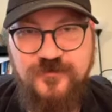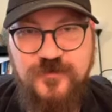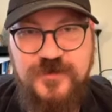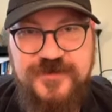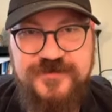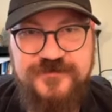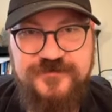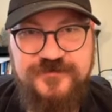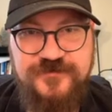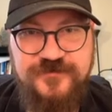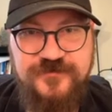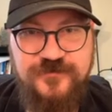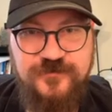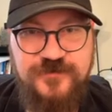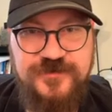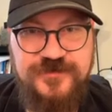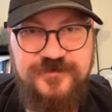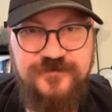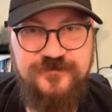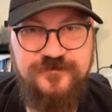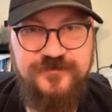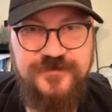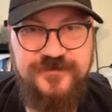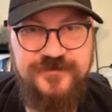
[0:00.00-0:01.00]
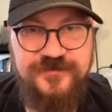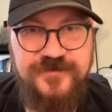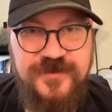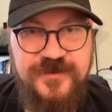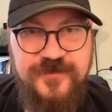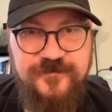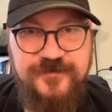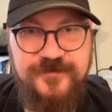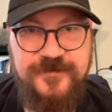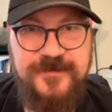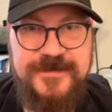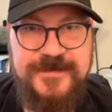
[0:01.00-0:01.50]
ways so that we could build
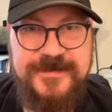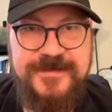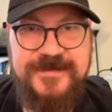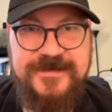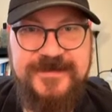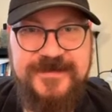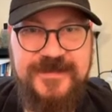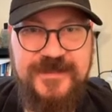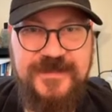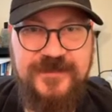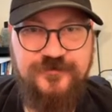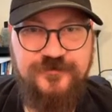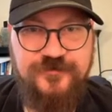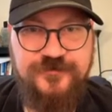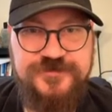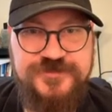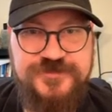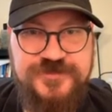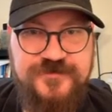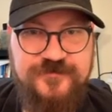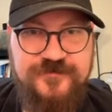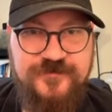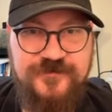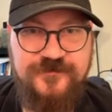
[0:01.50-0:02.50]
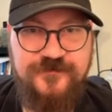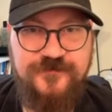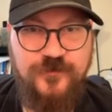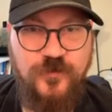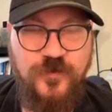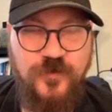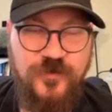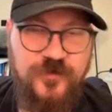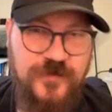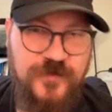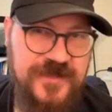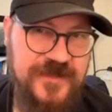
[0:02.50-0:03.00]
up energy
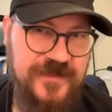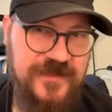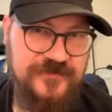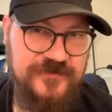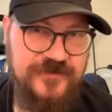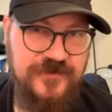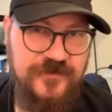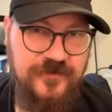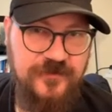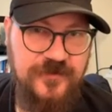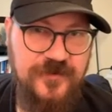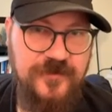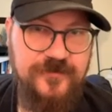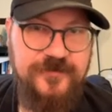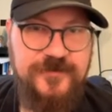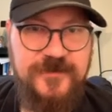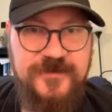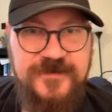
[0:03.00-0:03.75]
before we had to go up